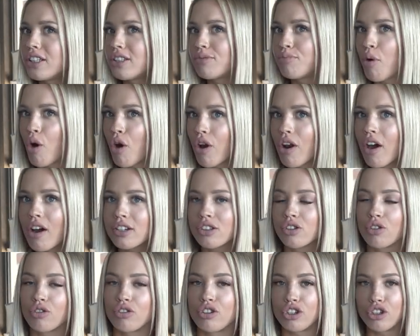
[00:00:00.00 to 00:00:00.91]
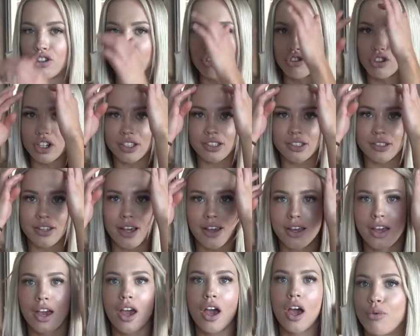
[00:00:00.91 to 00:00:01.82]
these products, or do you just
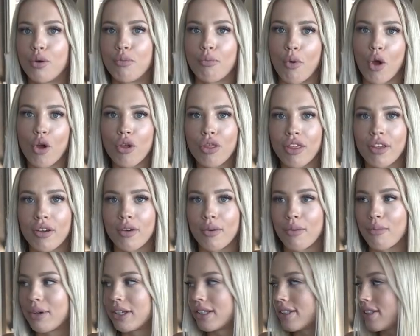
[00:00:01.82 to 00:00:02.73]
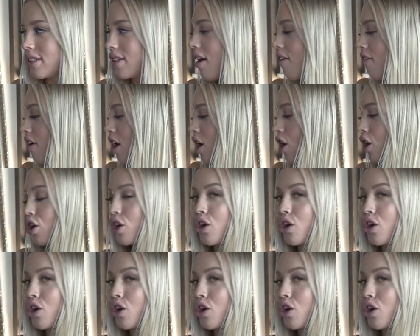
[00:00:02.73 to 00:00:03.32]
like promote them and stuff?